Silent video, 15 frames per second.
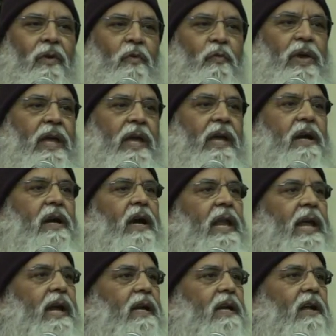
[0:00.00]
we
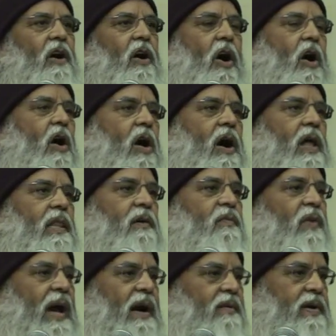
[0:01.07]
collect all the
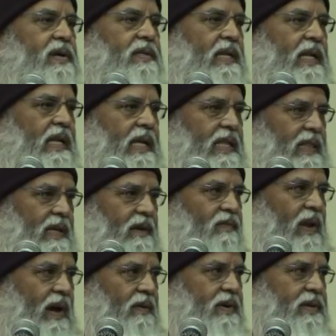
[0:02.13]
flowers. In Hindi,
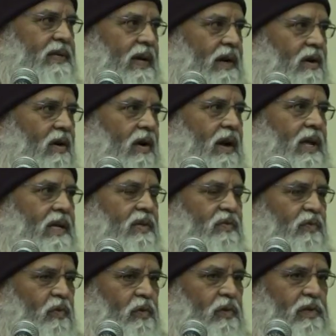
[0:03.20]
flowers are called as
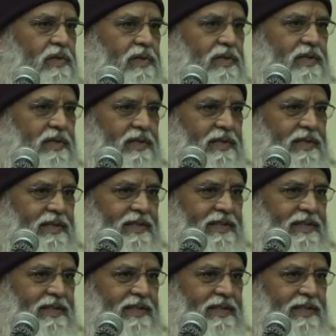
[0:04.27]
fools